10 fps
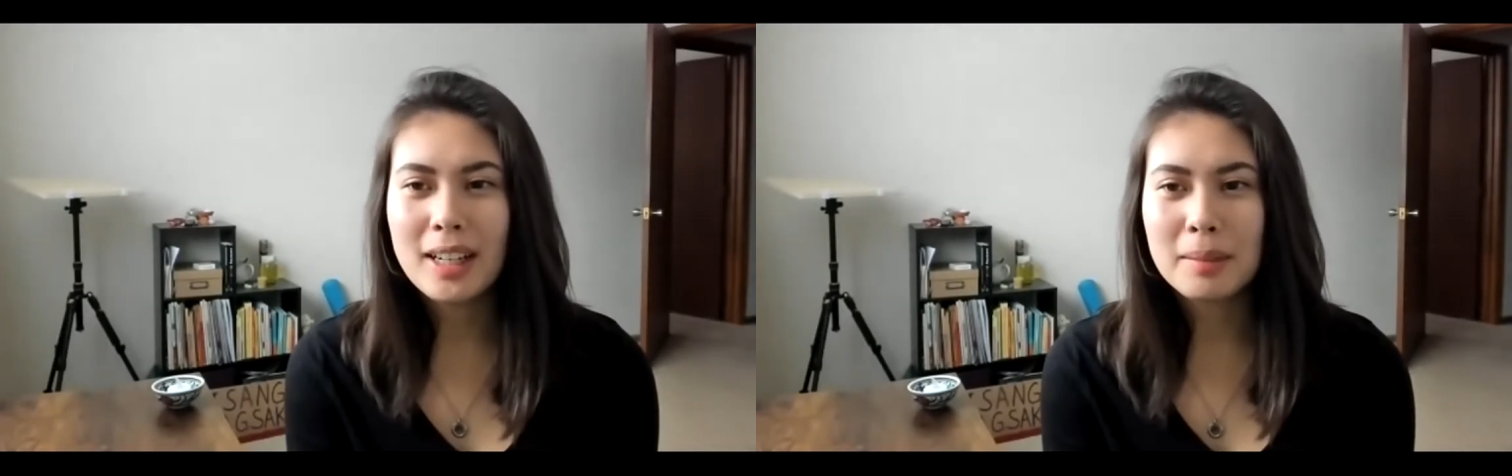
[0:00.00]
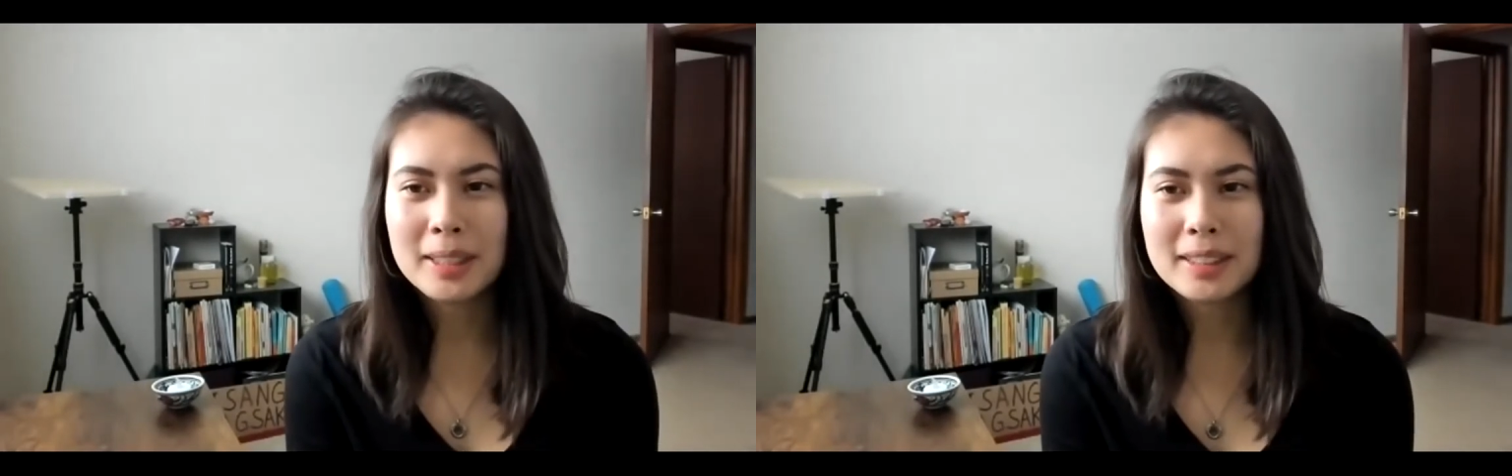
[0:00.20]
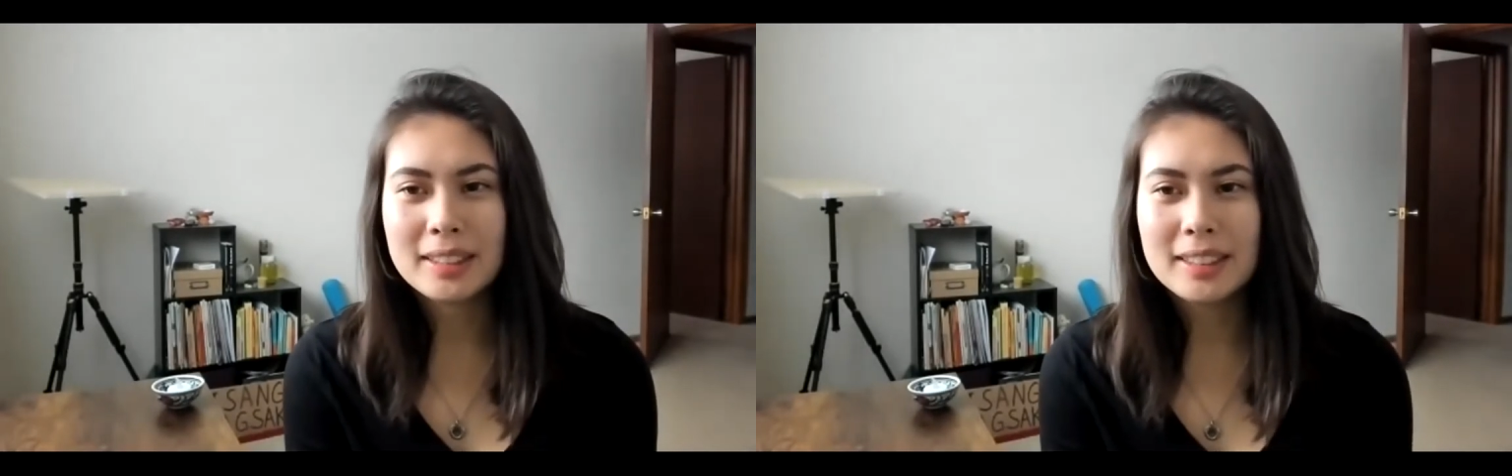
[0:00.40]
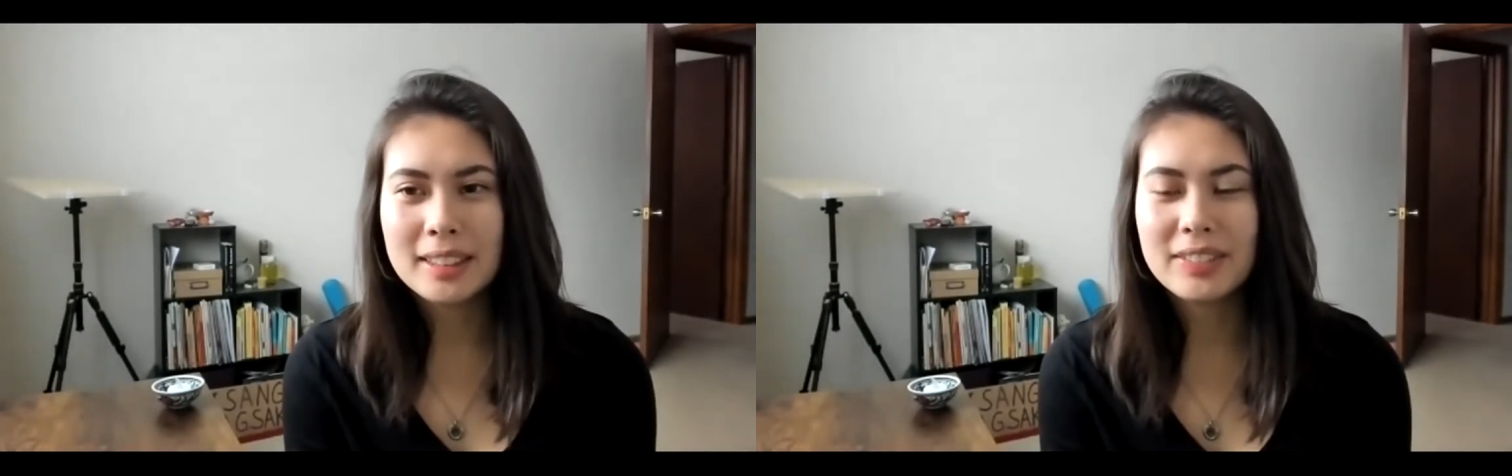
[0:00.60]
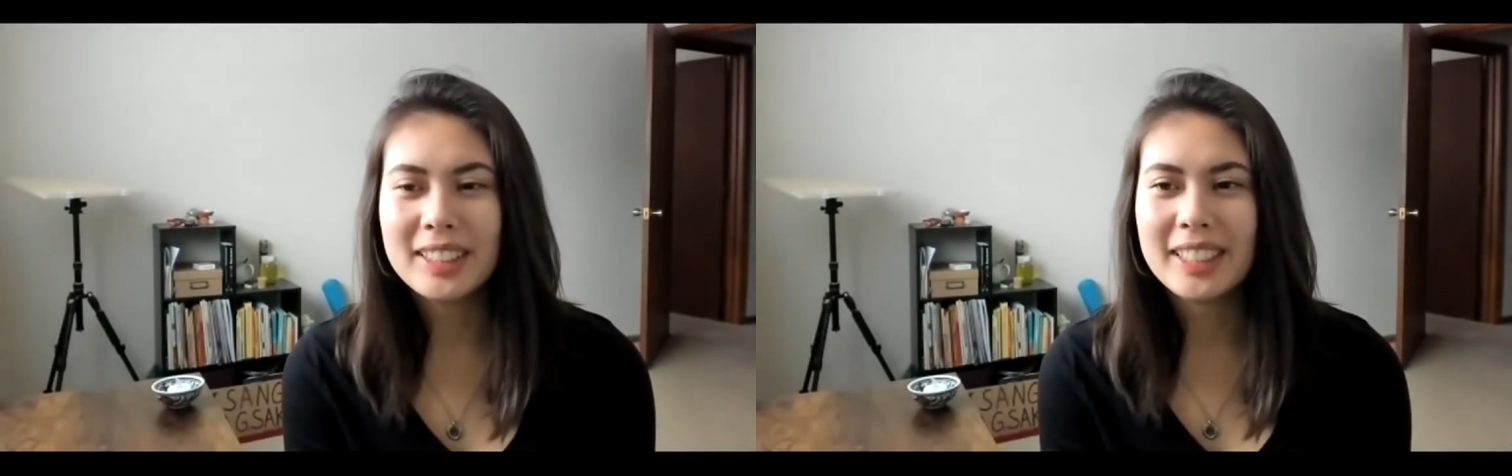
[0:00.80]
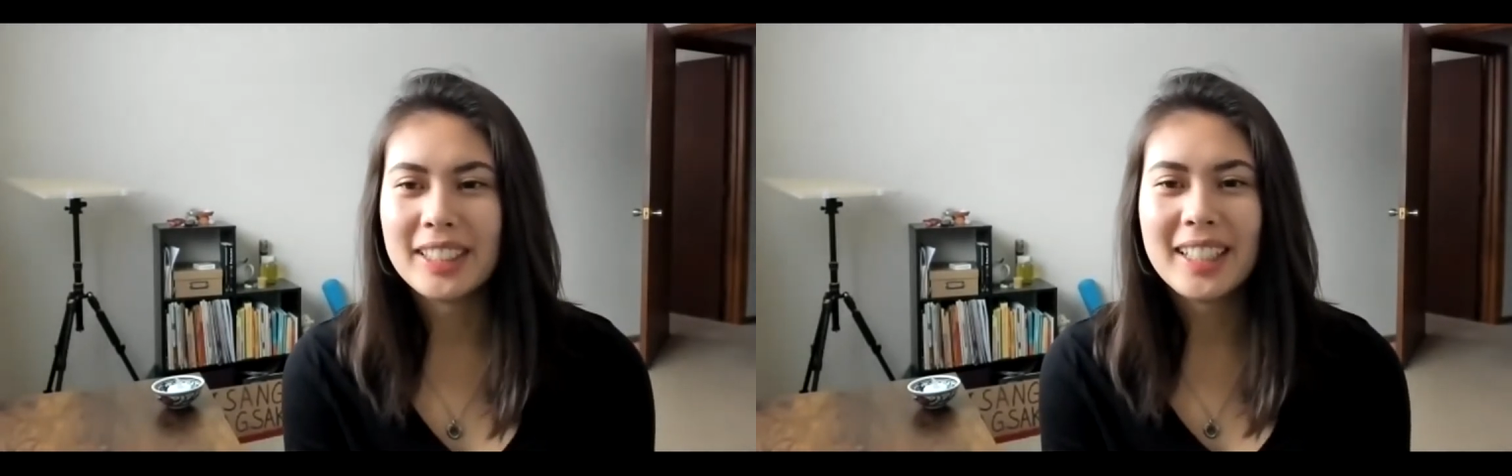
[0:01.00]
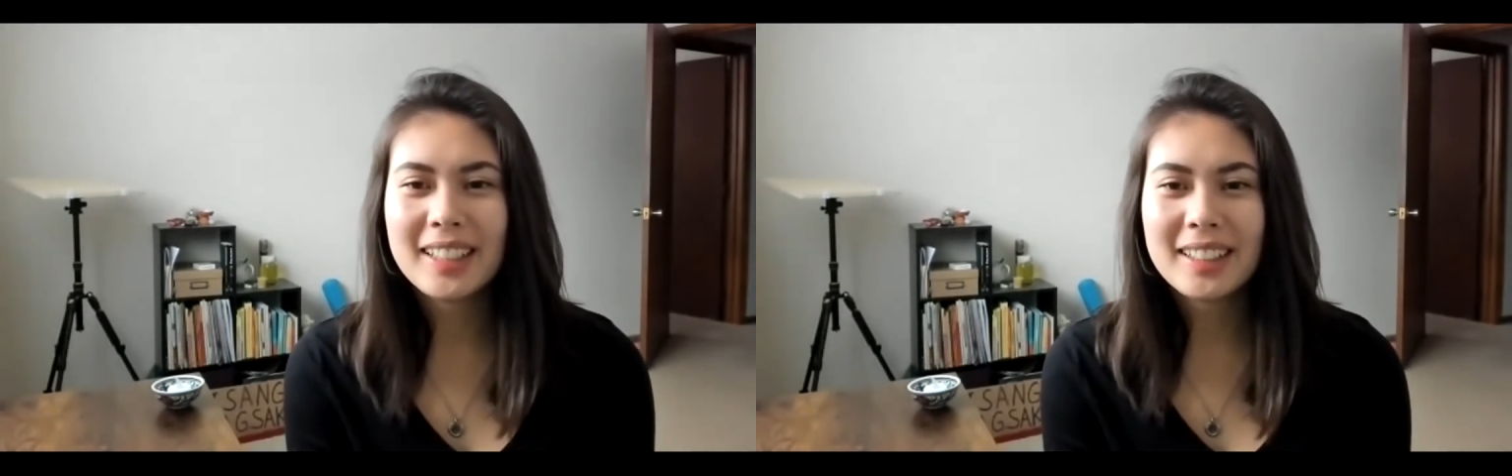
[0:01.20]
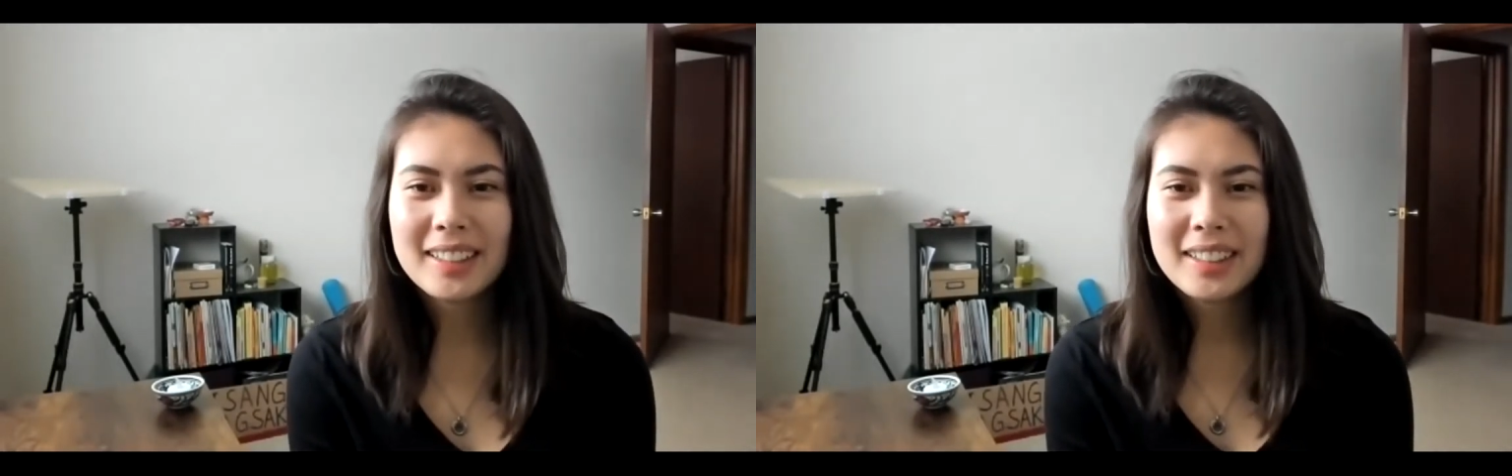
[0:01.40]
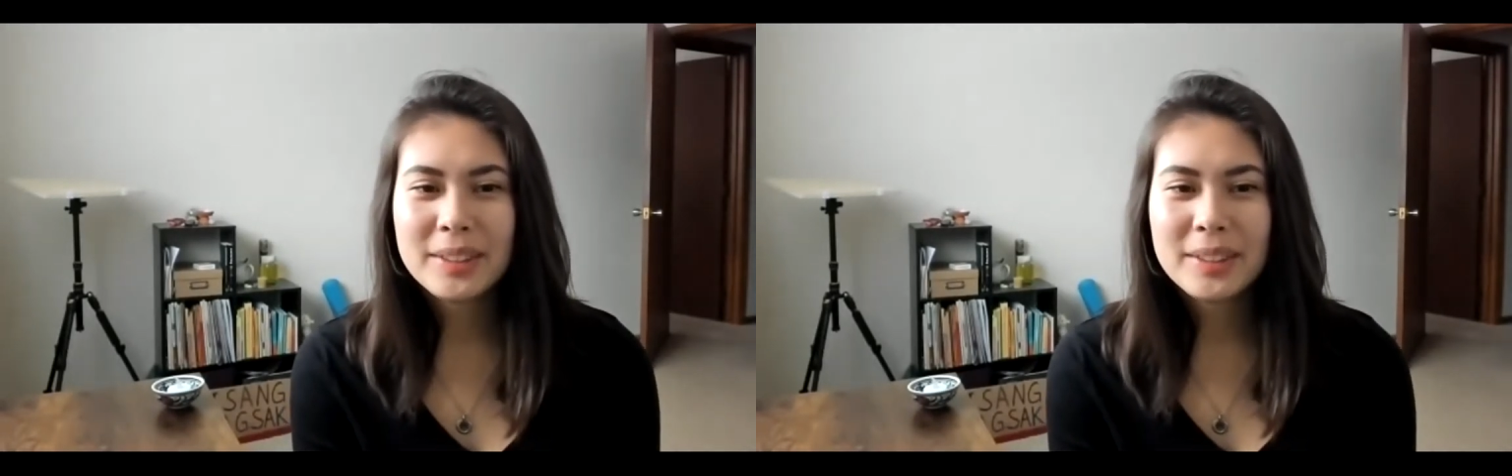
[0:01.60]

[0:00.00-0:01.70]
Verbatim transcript: Abha and Stephen Deering.